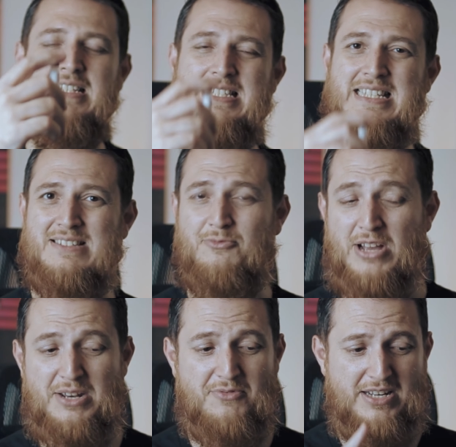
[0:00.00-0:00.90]
This is
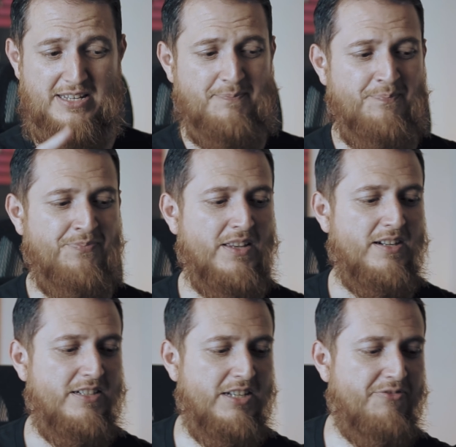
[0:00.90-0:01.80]
very
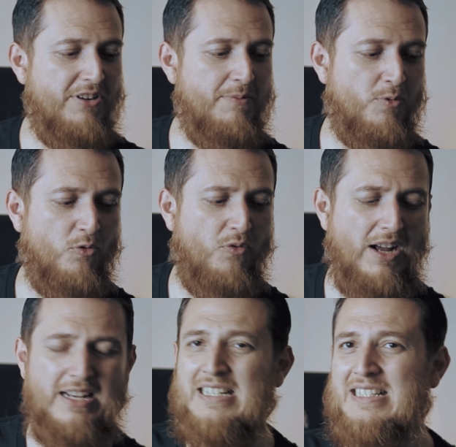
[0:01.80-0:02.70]
different
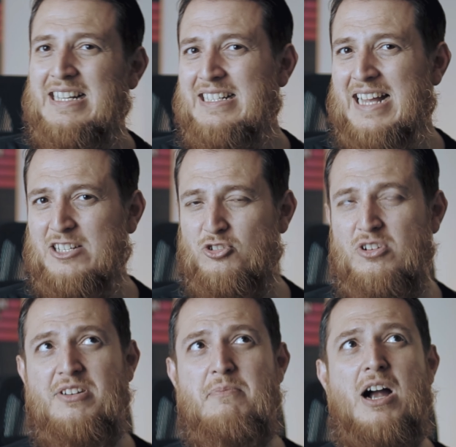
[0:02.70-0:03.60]
profile. It
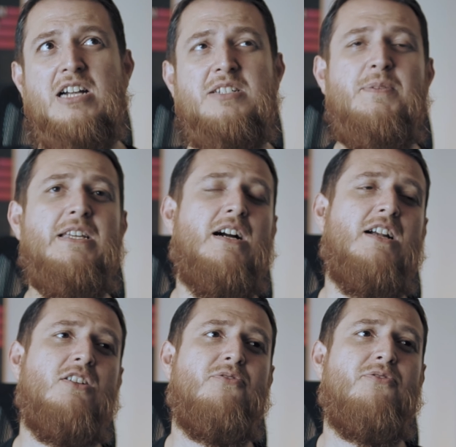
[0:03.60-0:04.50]
actually reminds me
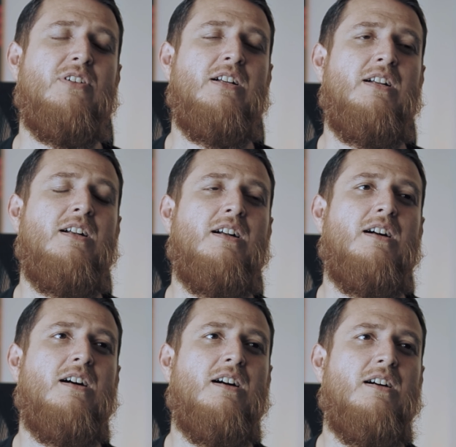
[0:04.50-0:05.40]
kind of
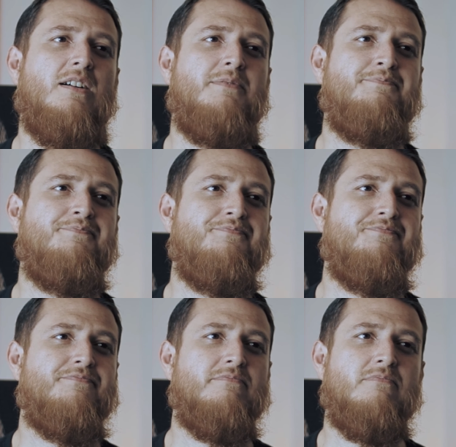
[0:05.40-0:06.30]

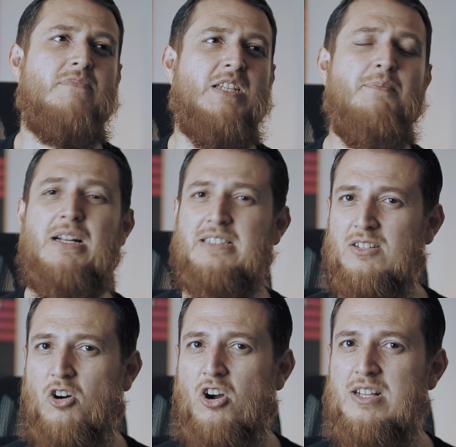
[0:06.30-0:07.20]
some
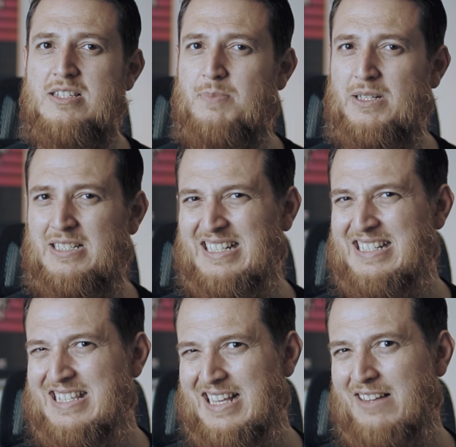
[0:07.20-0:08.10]
other oils, but it
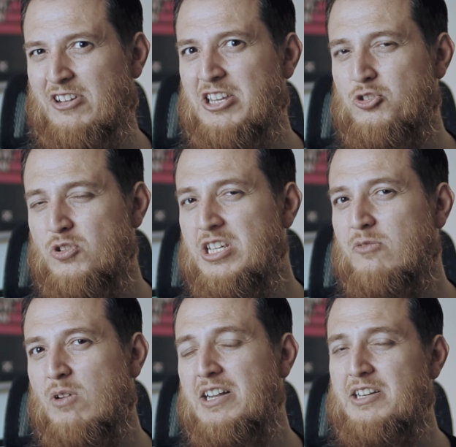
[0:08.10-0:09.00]
is a very unique,
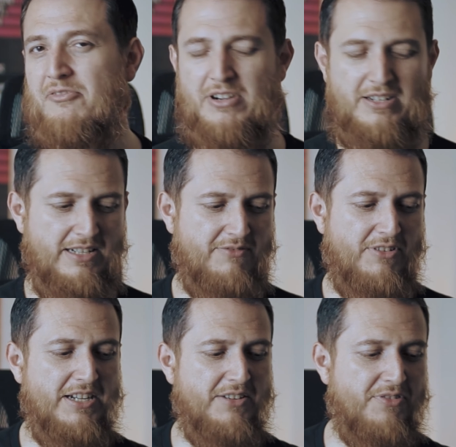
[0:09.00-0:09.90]
very different, in a
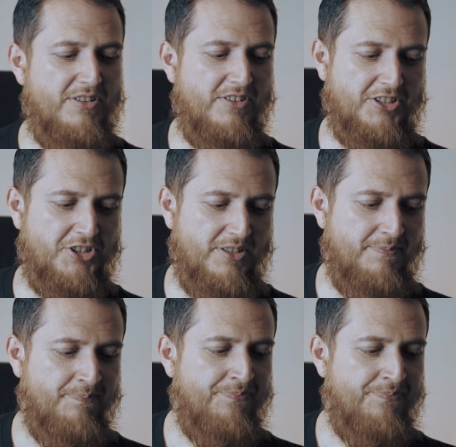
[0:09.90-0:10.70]
very different direction.